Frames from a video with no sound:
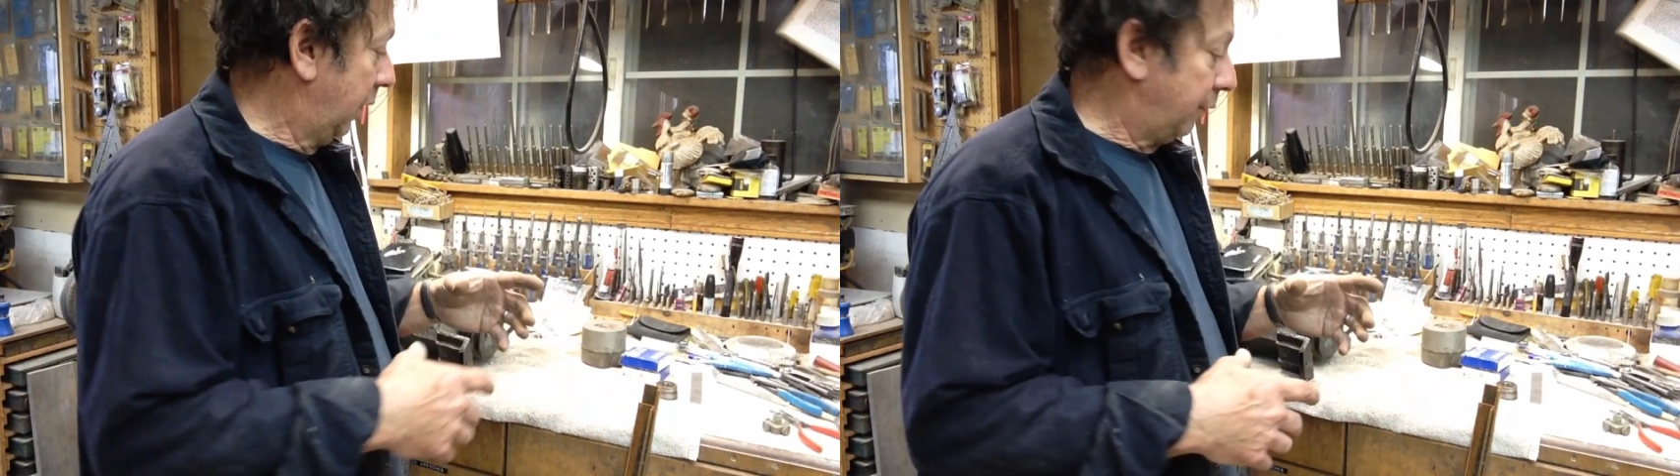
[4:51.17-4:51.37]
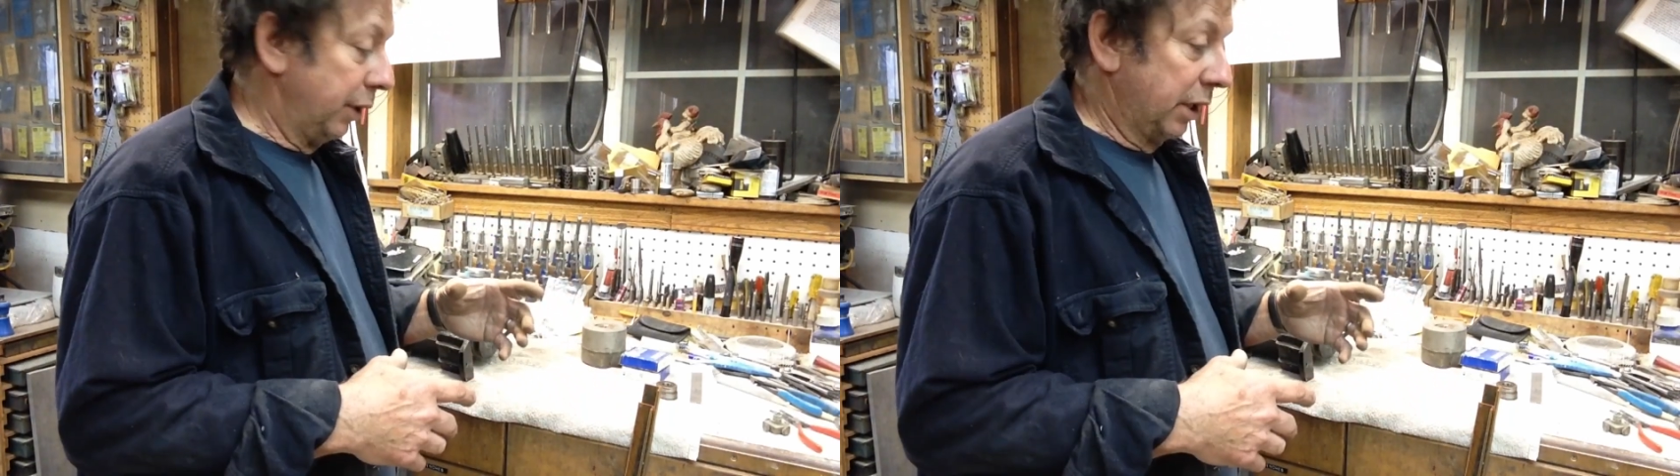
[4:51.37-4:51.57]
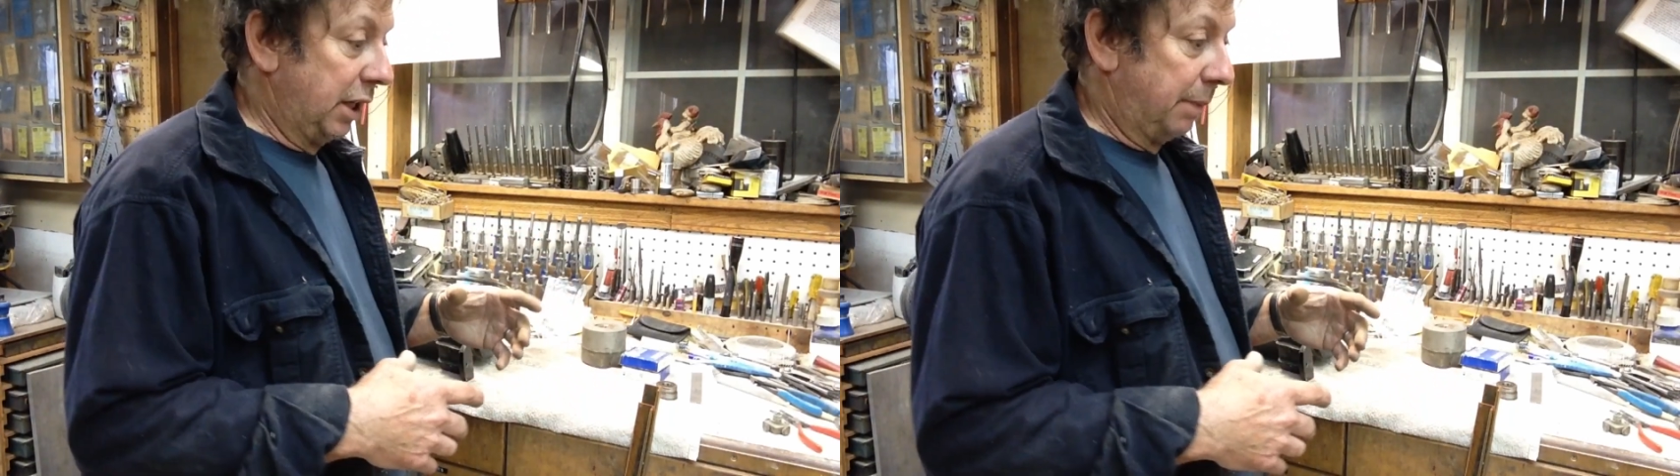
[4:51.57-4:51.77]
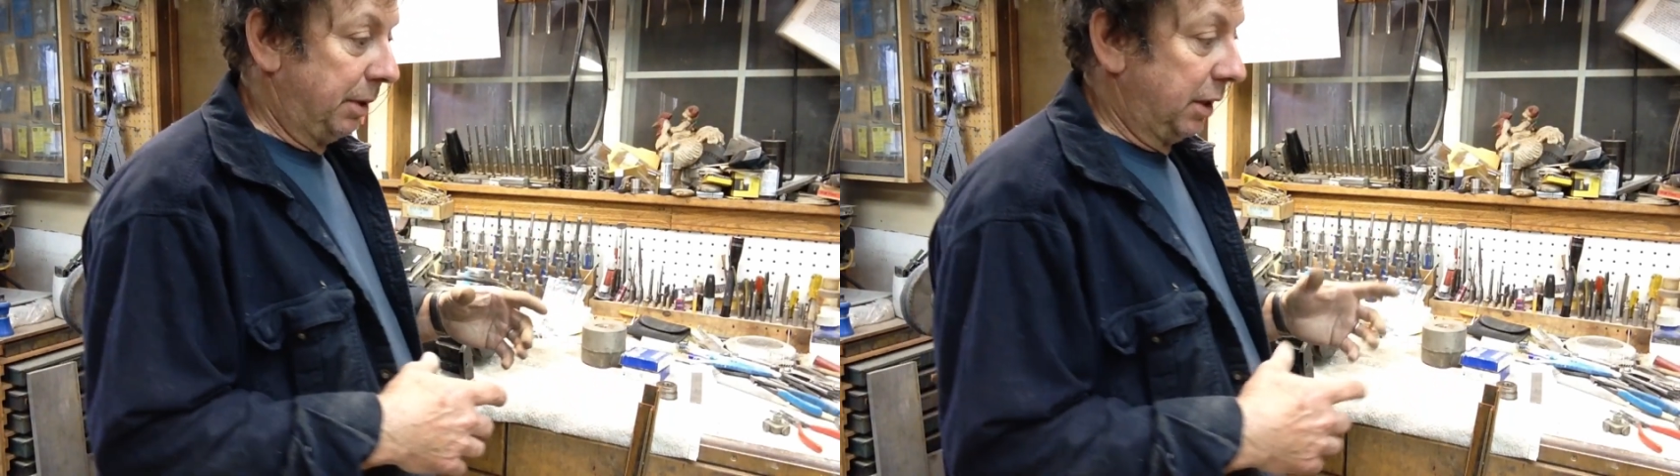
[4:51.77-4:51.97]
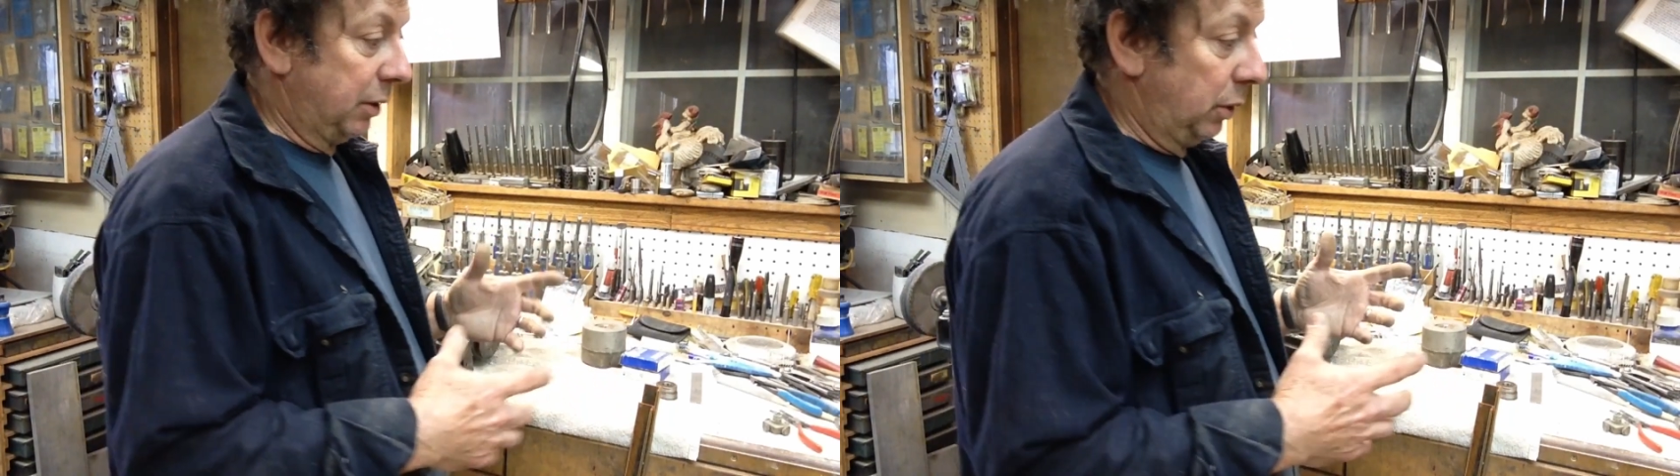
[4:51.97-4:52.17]
for the
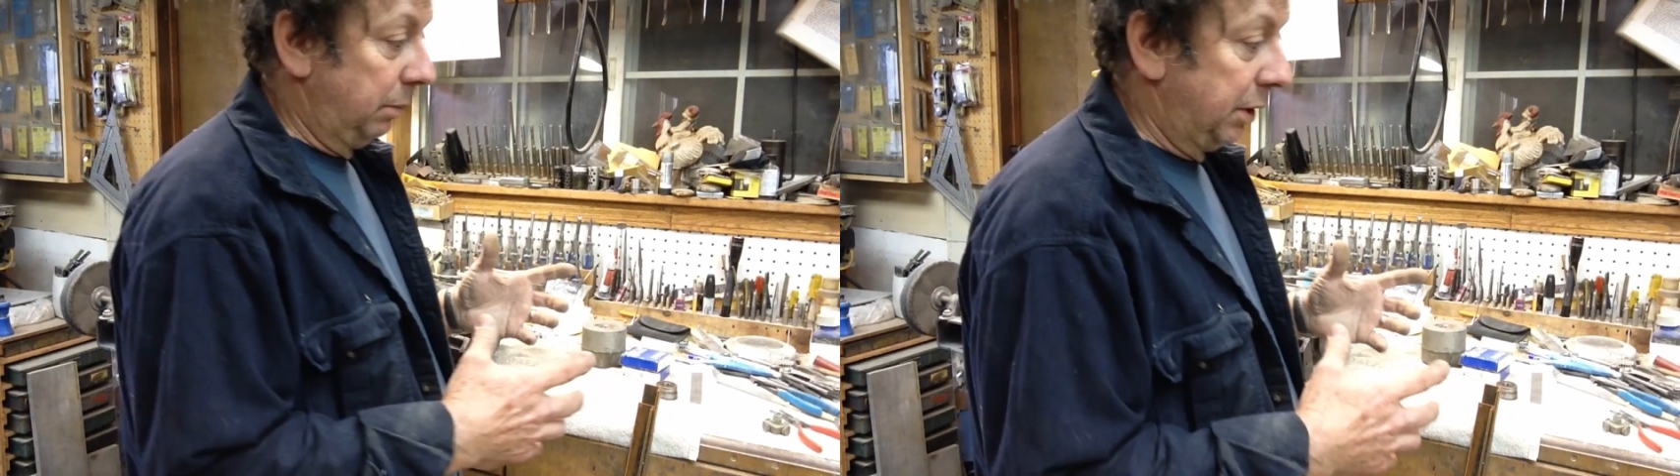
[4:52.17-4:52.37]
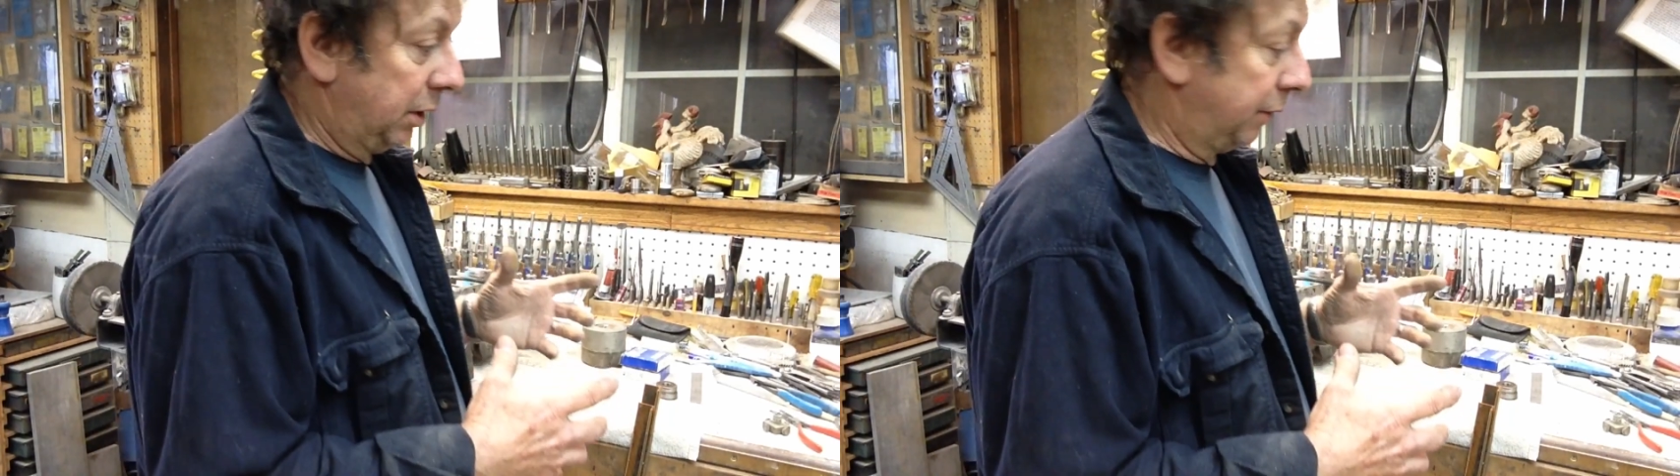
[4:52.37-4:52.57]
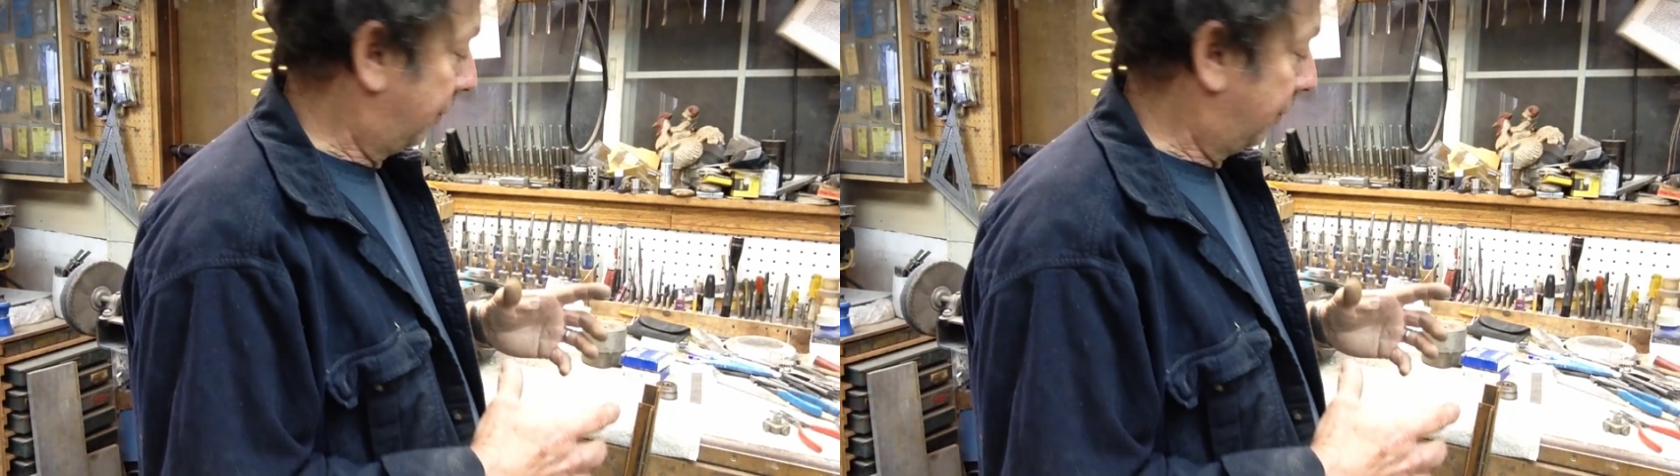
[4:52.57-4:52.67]
coupling that we build